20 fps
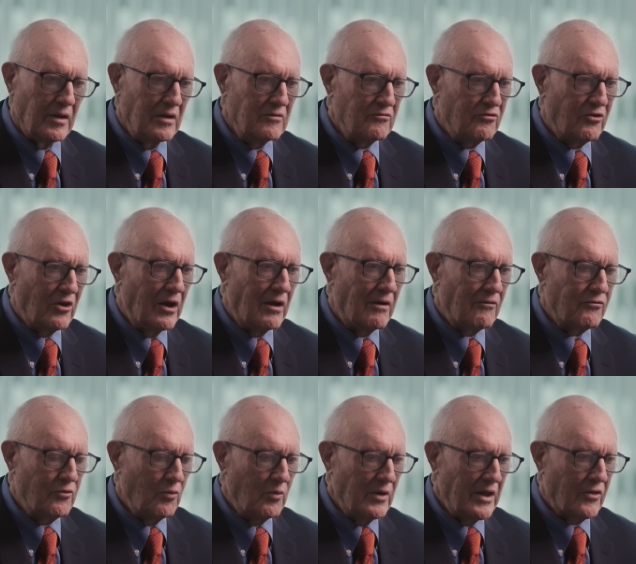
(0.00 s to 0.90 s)

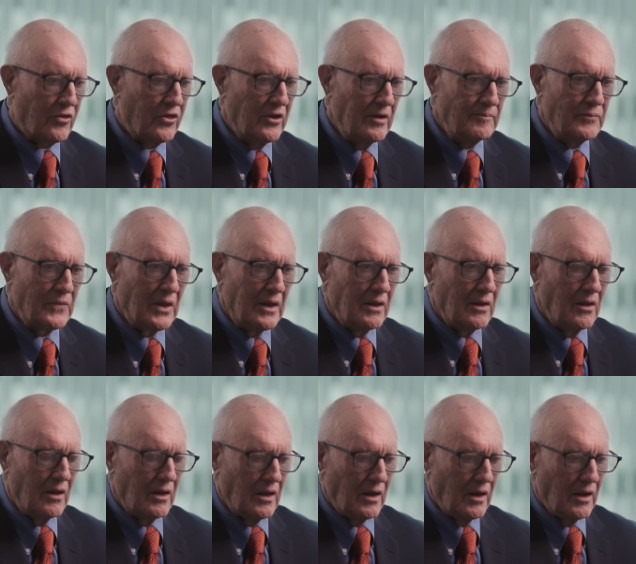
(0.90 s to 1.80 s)
involved with
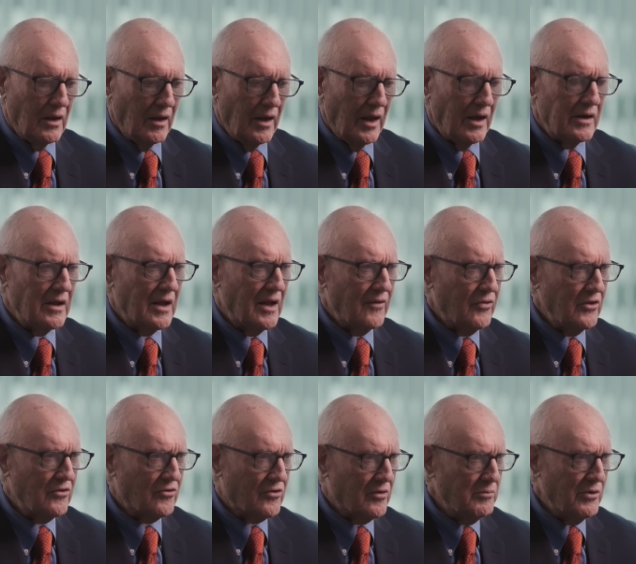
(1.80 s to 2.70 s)
uh, how do you get
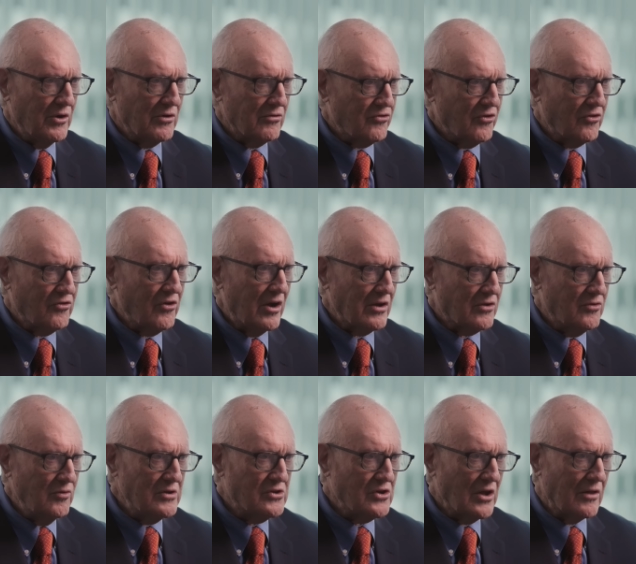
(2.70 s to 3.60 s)
these computers to talk
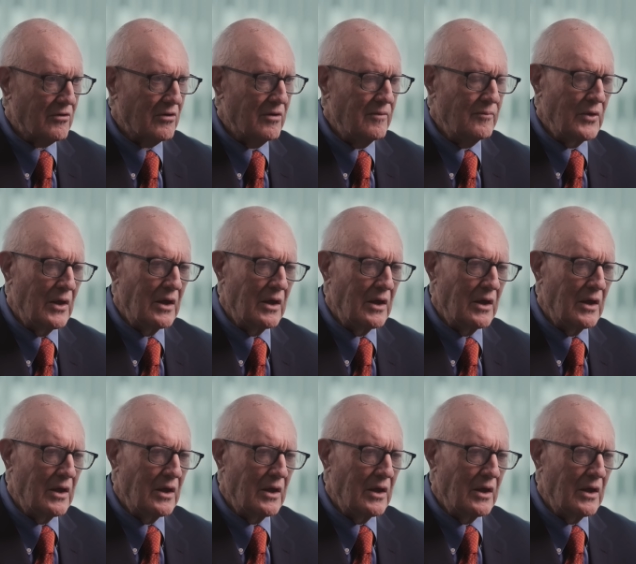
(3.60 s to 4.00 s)
to each other?